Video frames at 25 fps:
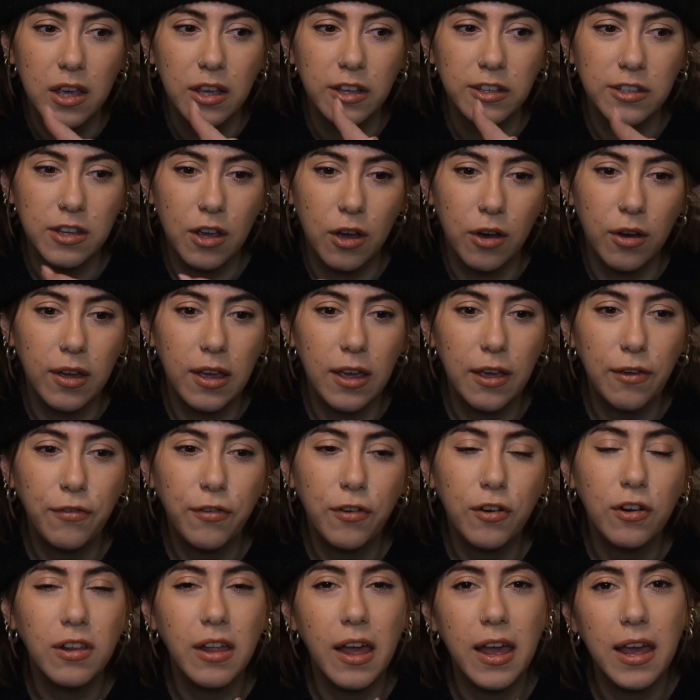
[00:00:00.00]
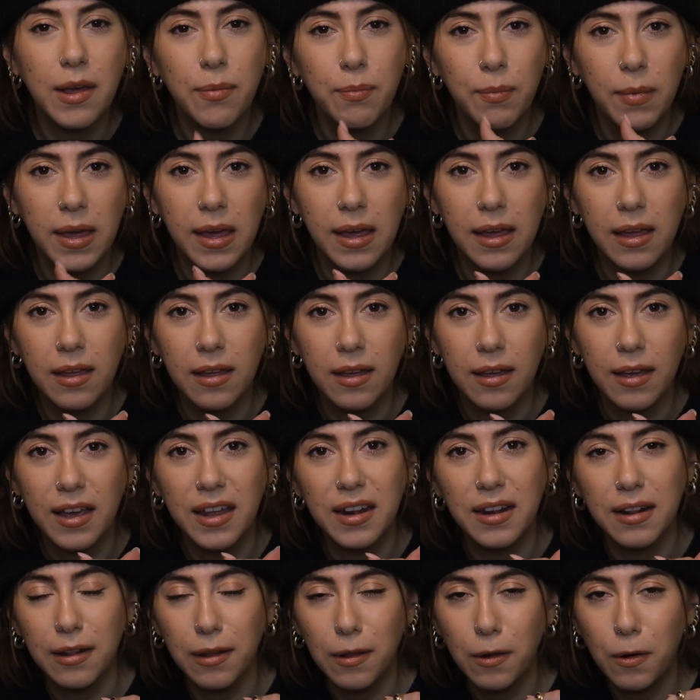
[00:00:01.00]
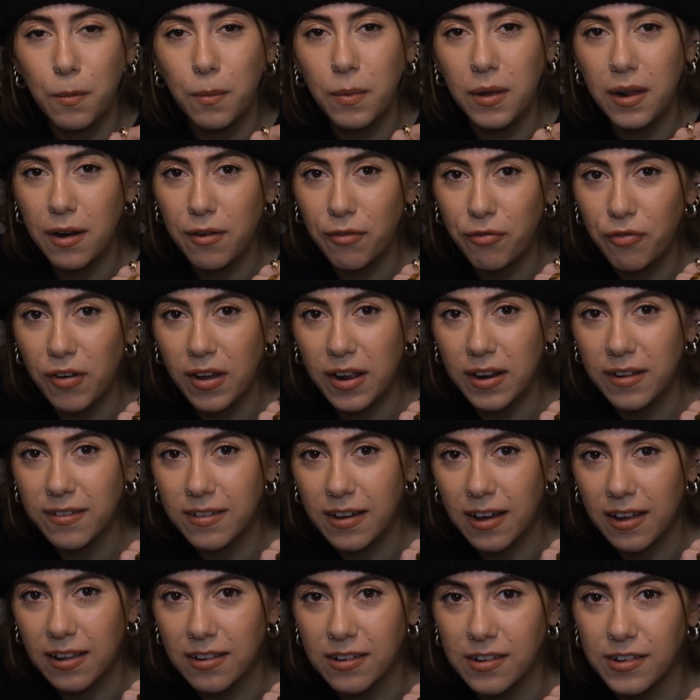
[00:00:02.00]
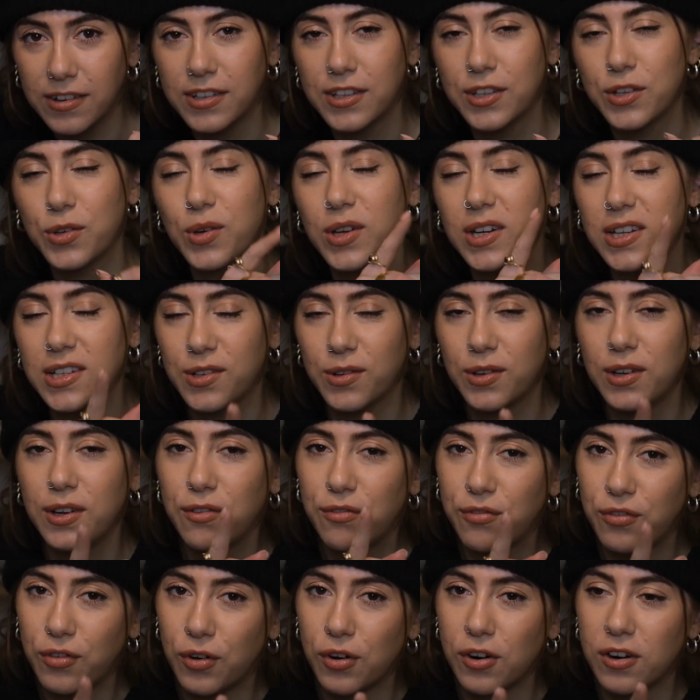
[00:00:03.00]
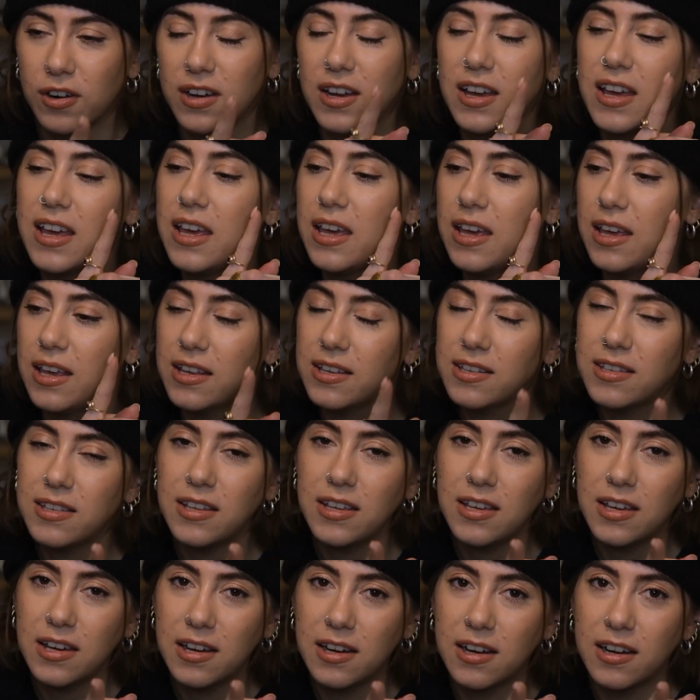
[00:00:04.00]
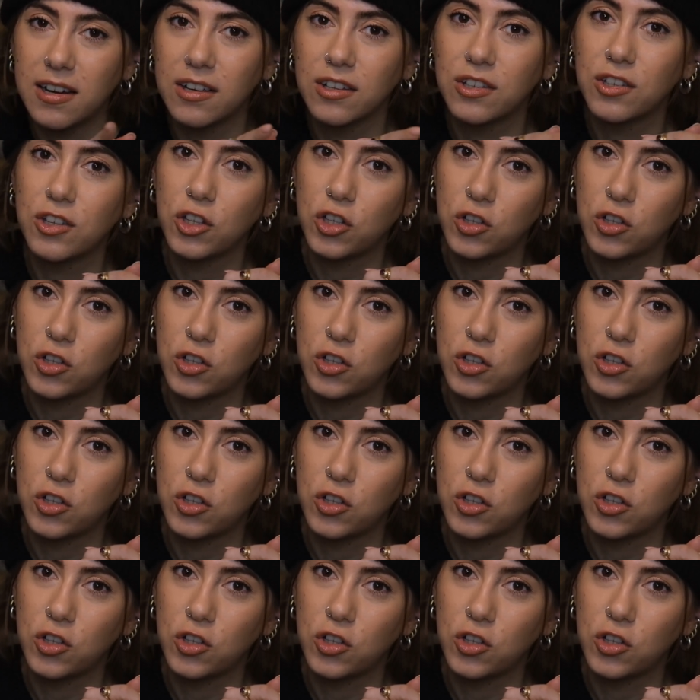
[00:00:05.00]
So if you're like me and a little bit afraid of color, 2024 is the year to